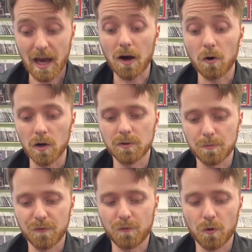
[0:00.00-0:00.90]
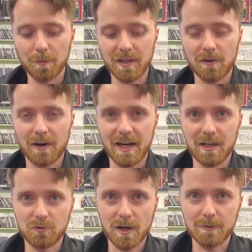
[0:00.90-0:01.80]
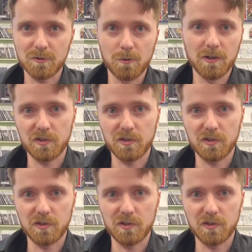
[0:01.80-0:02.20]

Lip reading: how underperforming their hand traps were,